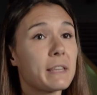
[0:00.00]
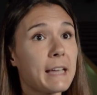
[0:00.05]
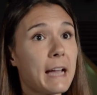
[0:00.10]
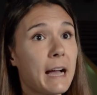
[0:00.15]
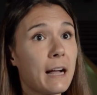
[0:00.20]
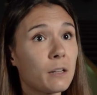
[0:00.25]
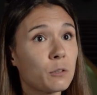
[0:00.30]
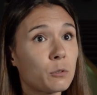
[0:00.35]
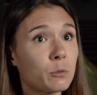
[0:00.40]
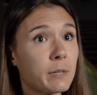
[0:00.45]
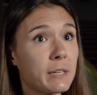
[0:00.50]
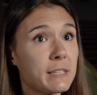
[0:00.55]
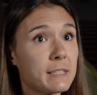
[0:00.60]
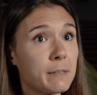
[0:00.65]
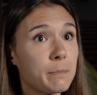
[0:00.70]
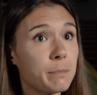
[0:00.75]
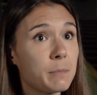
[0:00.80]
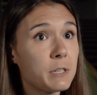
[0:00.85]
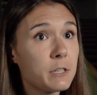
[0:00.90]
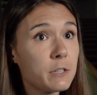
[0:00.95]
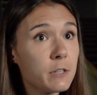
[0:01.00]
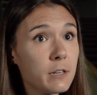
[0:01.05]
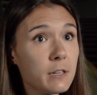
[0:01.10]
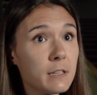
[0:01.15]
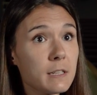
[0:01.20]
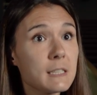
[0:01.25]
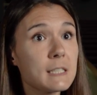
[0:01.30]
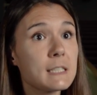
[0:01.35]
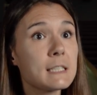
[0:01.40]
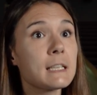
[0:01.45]
the algorithm
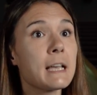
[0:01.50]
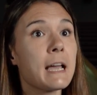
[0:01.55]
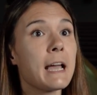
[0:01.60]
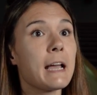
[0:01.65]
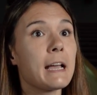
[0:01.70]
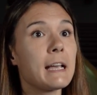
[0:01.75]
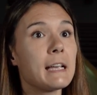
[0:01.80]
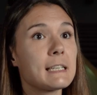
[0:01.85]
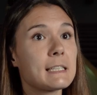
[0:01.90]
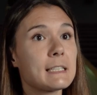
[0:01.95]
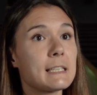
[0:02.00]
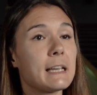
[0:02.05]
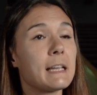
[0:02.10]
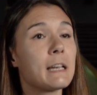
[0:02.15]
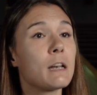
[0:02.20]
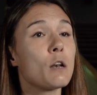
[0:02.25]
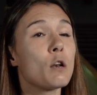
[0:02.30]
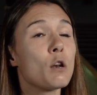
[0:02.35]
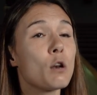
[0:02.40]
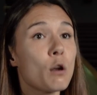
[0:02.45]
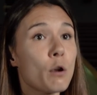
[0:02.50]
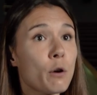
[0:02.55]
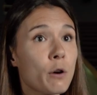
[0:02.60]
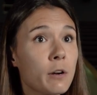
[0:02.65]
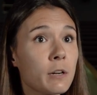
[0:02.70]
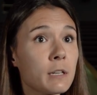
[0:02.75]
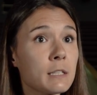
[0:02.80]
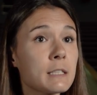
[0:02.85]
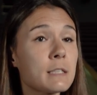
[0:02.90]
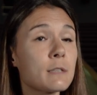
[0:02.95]
does is it
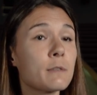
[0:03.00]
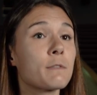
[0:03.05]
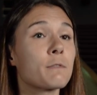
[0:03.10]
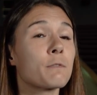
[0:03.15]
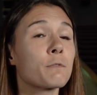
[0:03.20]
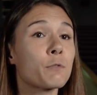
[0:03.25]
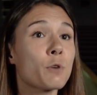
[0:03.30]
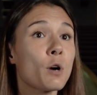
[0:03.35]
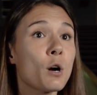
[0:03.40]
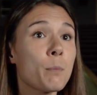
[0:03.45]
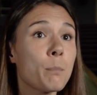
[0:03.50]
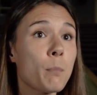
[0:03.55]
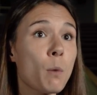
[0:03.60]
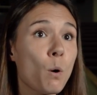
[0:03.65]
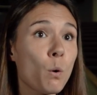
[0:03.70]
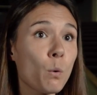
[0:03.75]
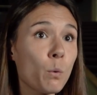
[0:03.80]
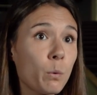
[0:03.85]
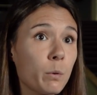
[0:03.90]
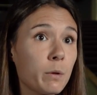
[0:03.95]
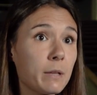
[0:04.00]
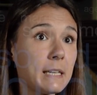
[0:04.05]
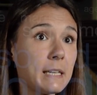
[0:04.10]
learns from all